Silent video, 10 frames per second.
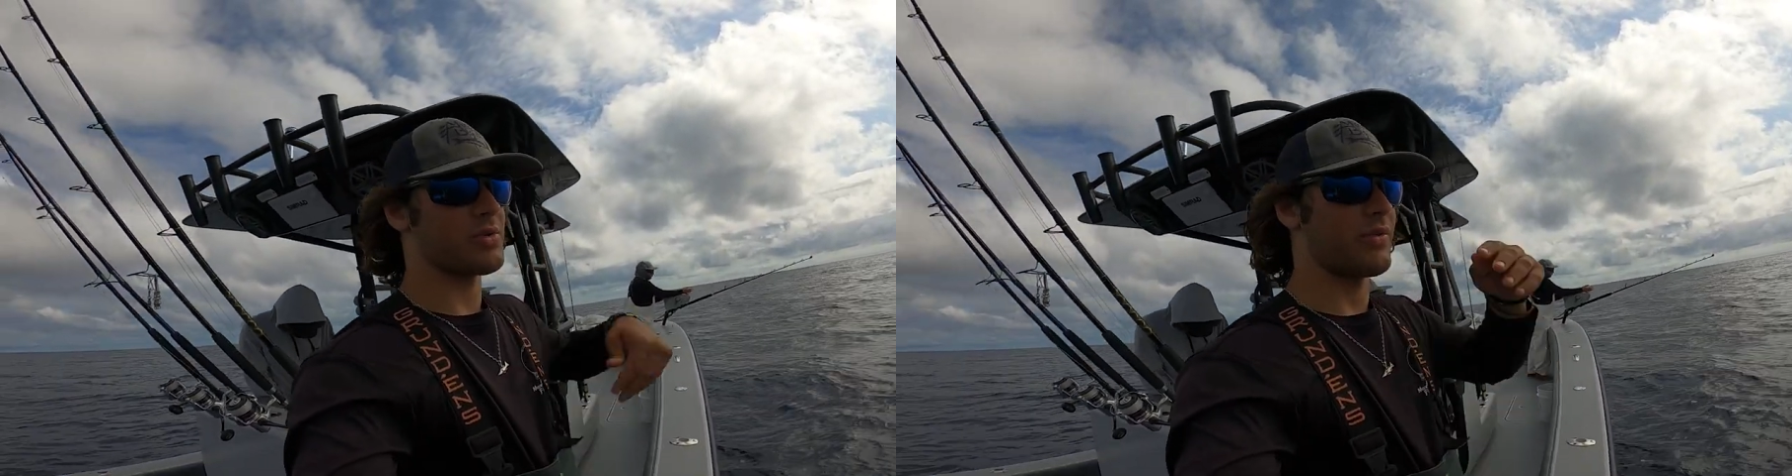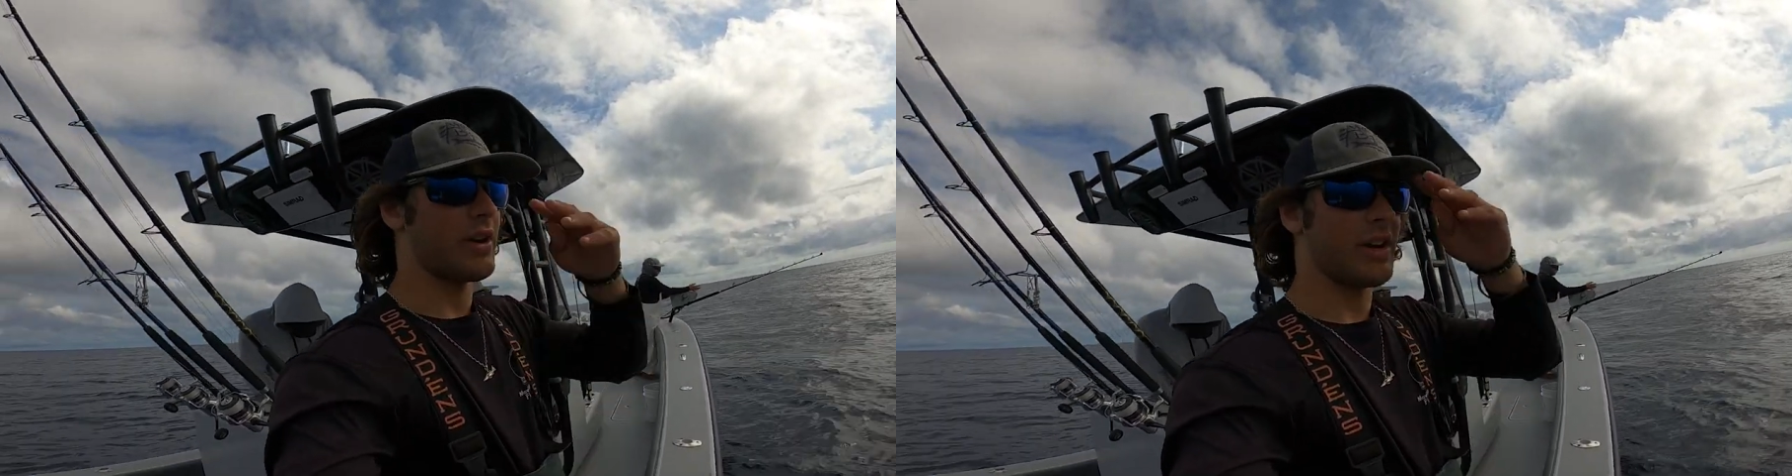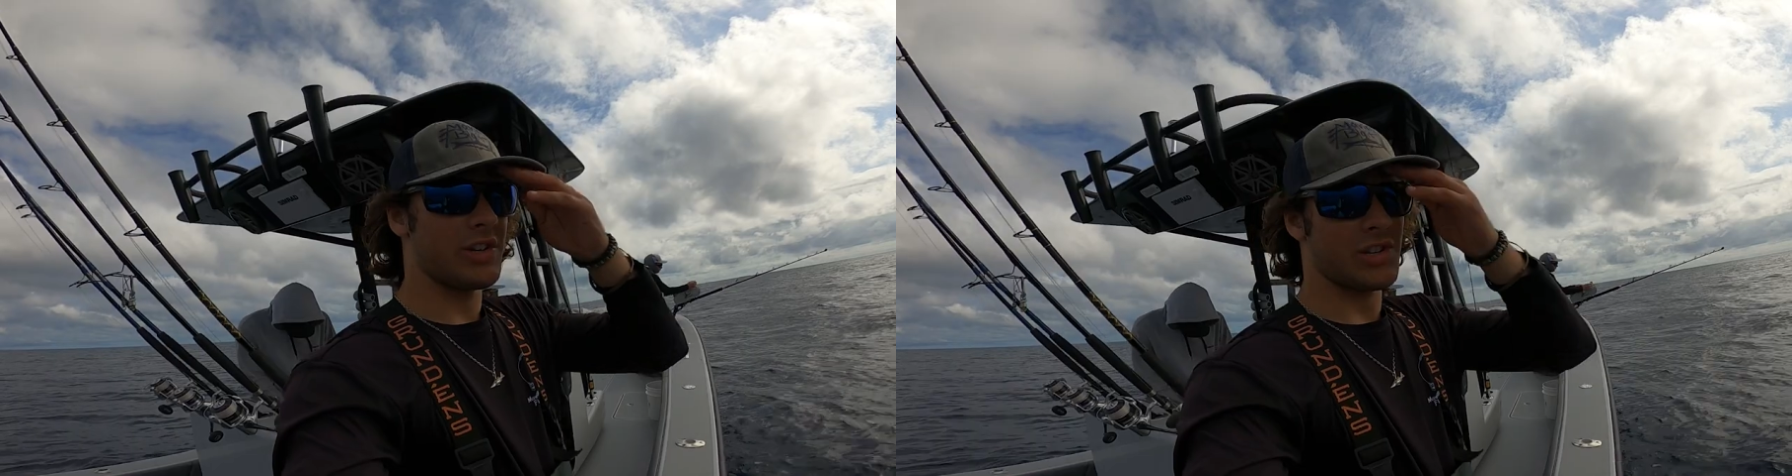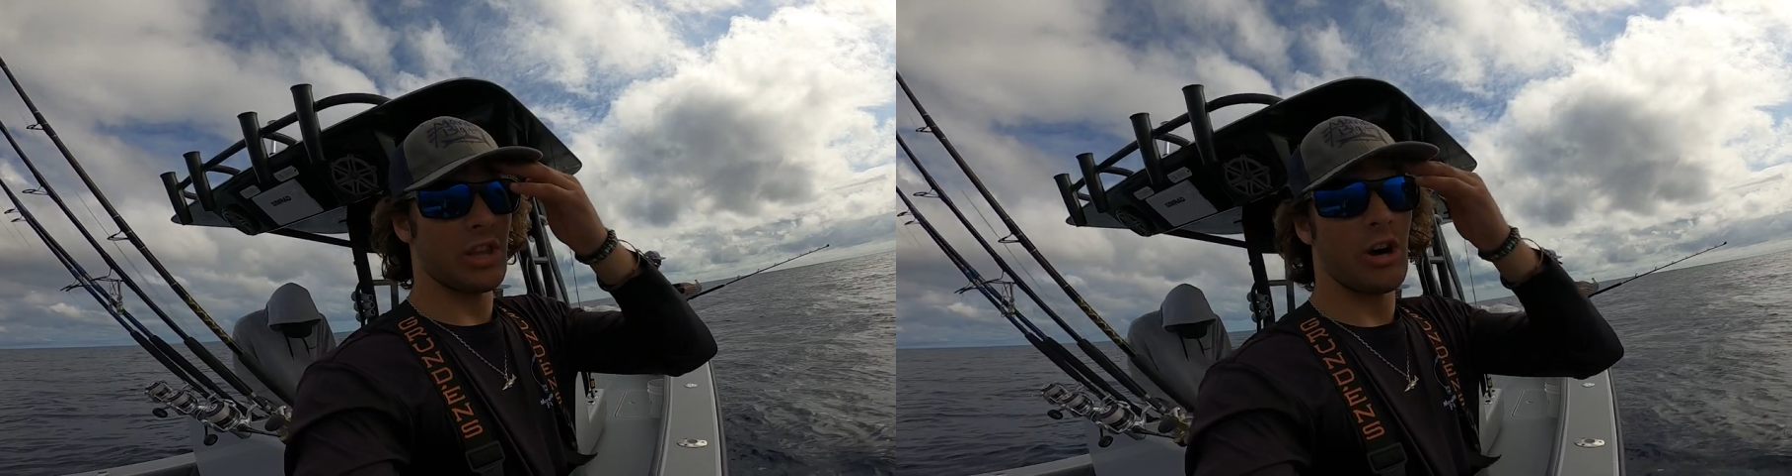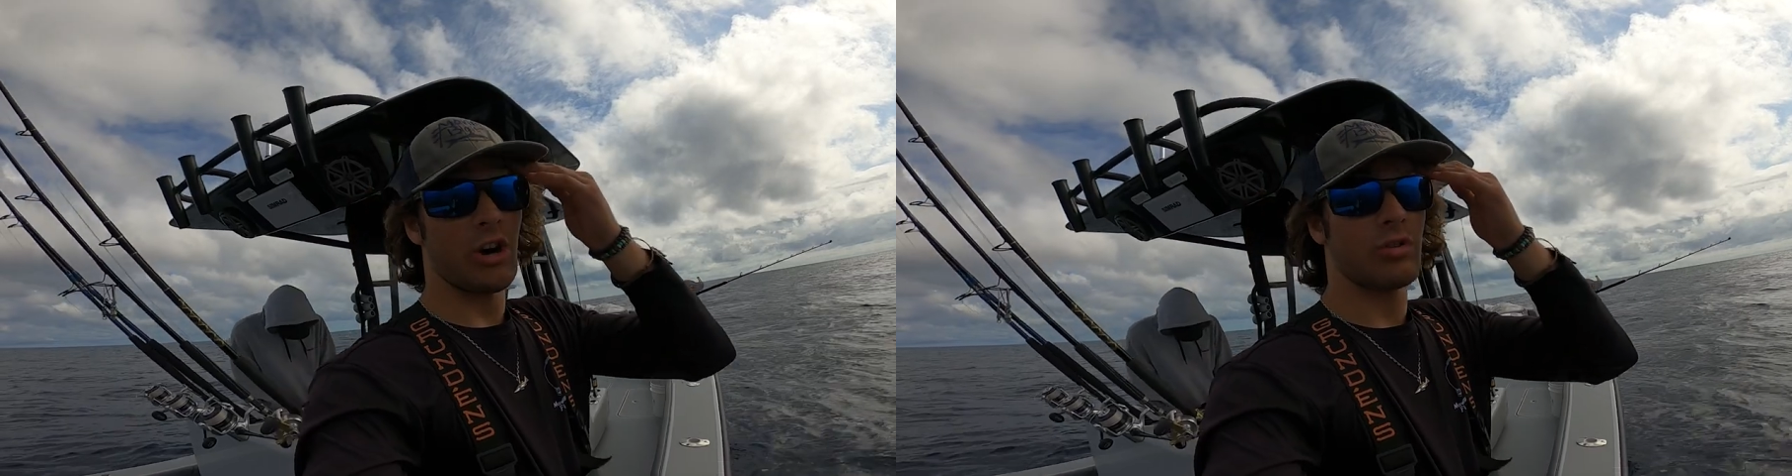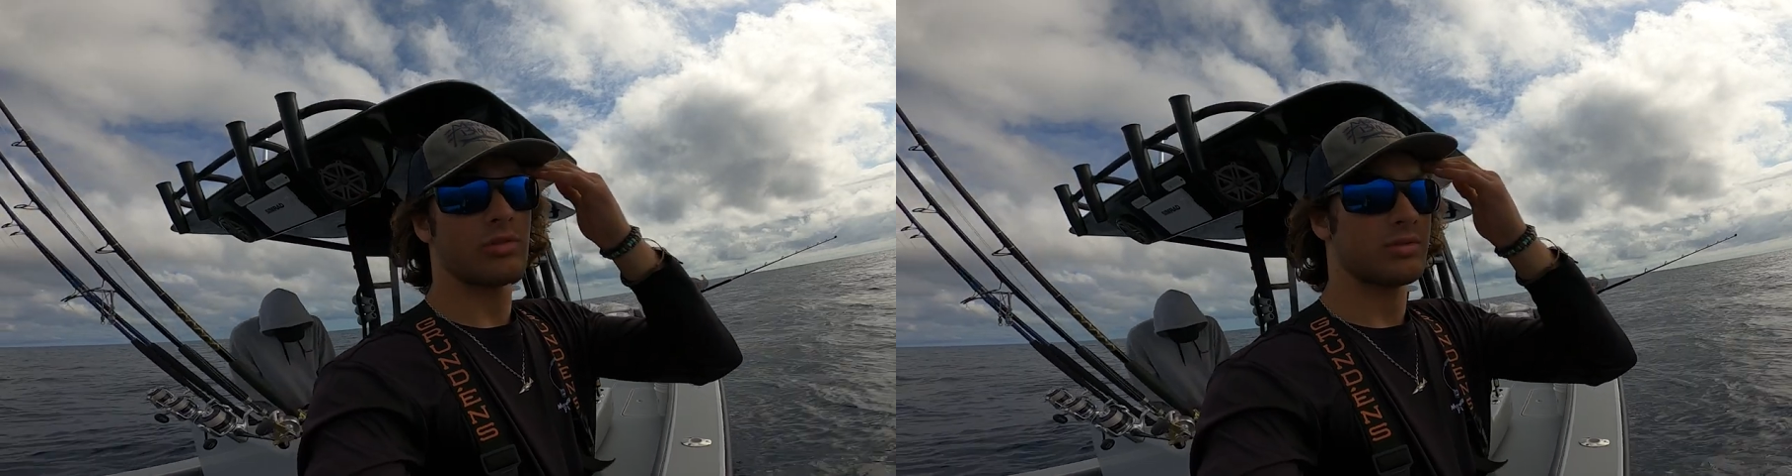It was very slow.